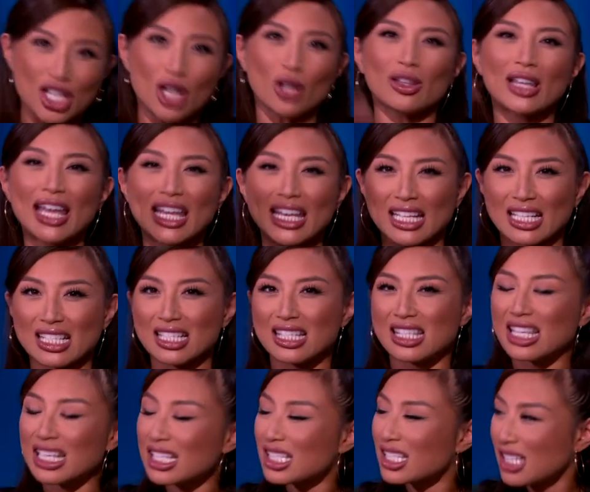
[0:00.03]
So
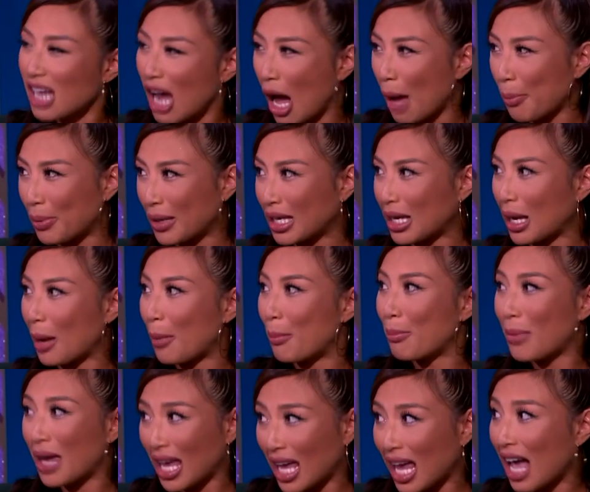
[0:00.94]
ladies, this topic
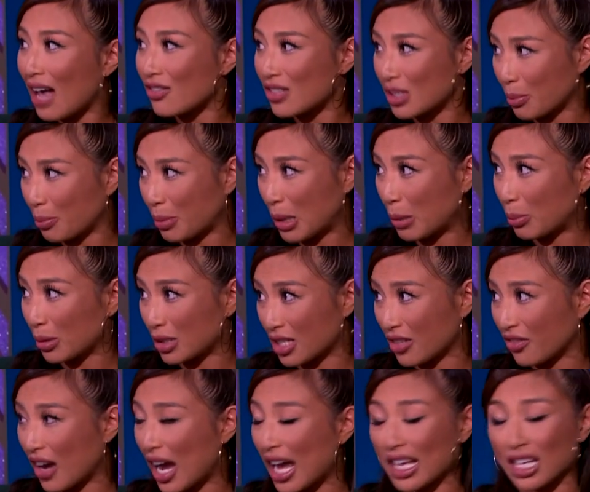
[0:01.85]
may have some
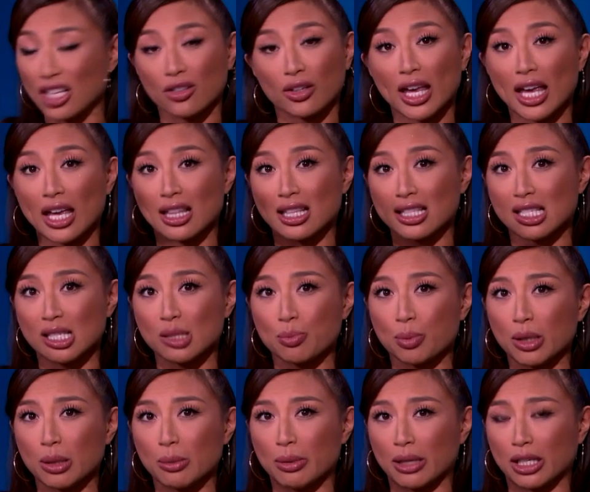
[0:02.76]
people divided, okay? This
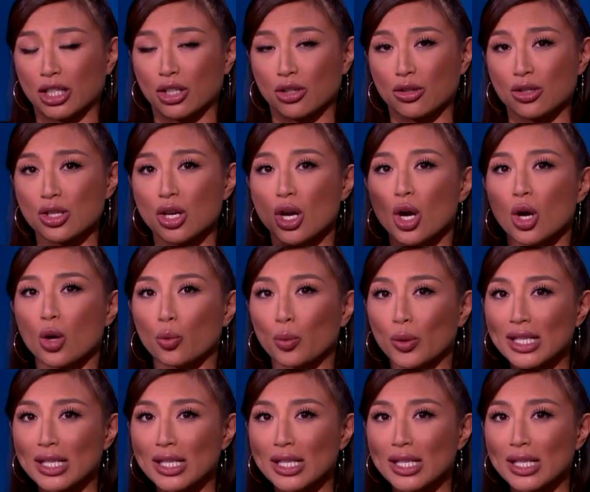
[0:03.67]
is pretty big news.